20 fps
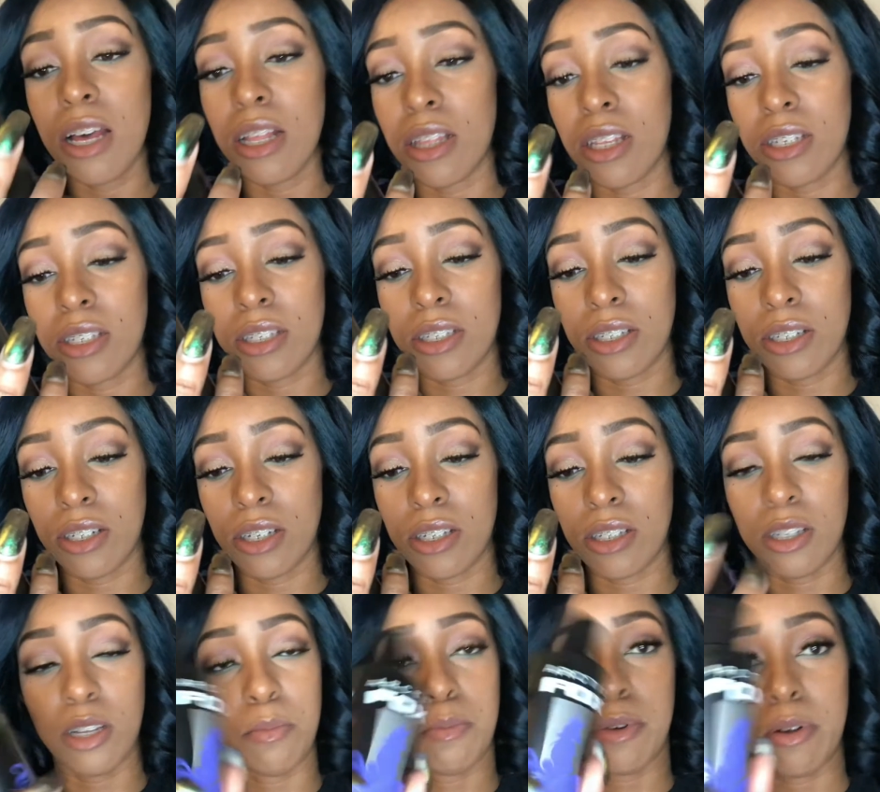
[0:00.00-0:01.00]
This is
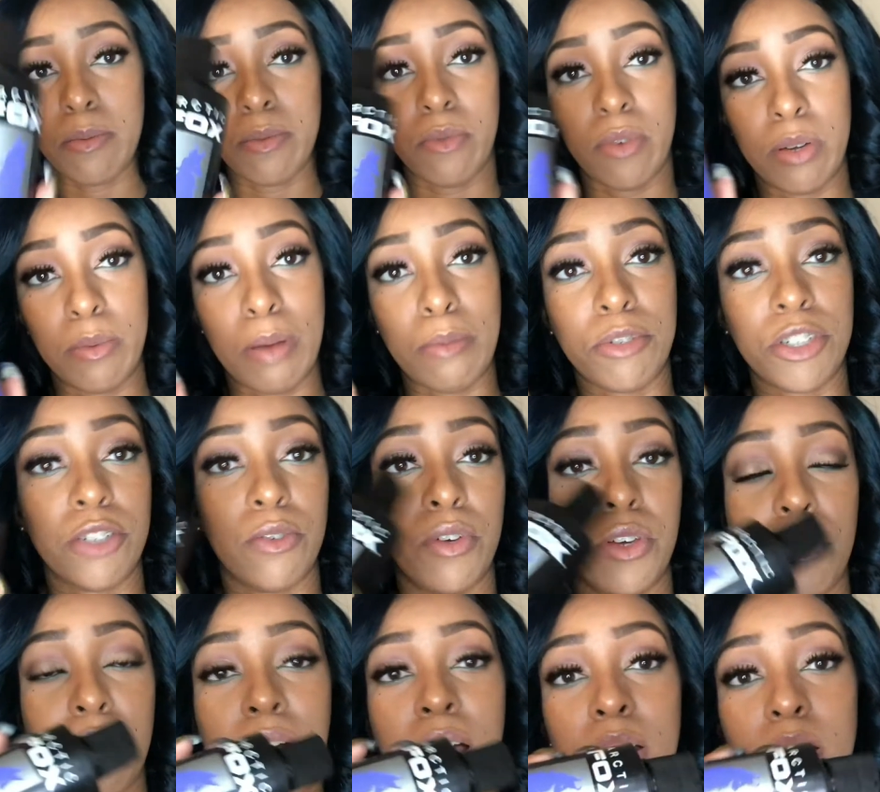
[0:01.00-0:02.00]
just a purple one. I'm
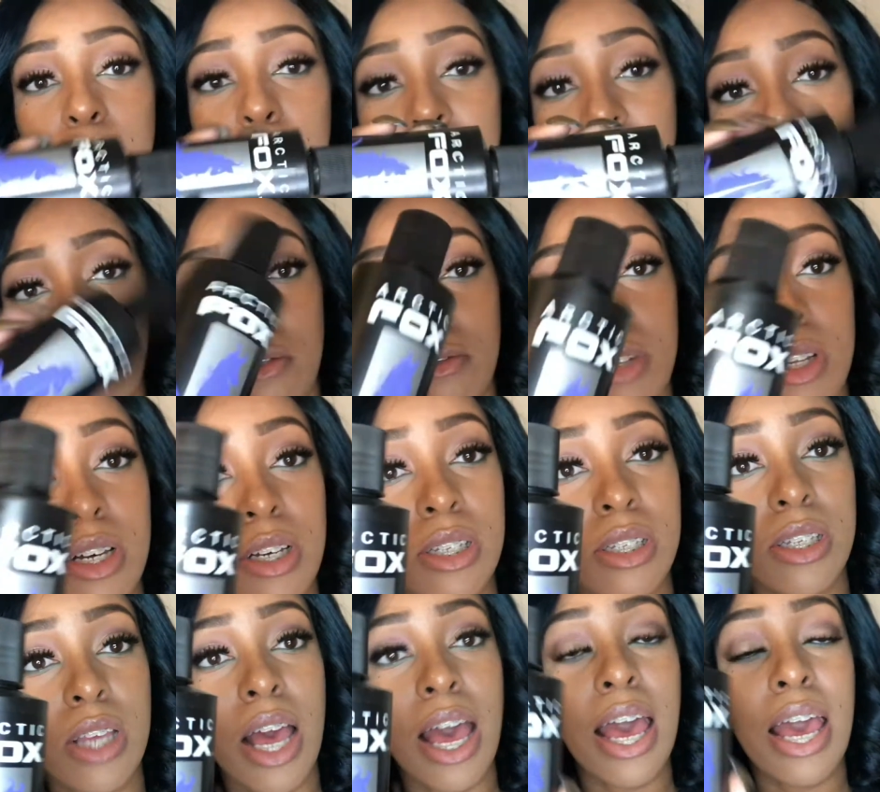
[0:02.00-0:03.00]
showing you how the bottle
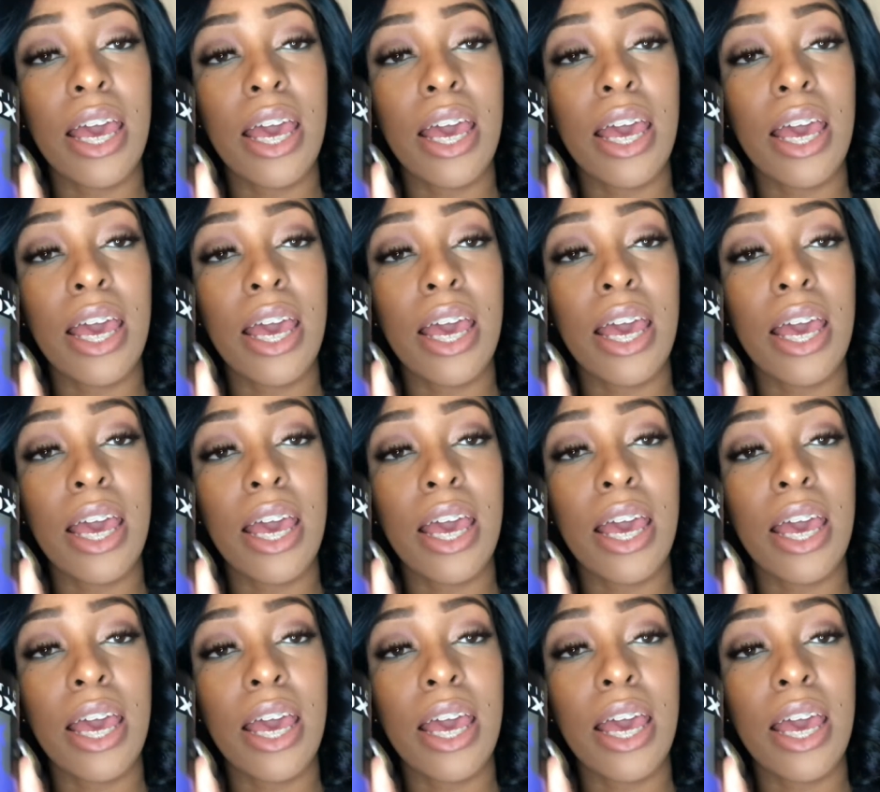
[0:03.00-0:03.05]
looks.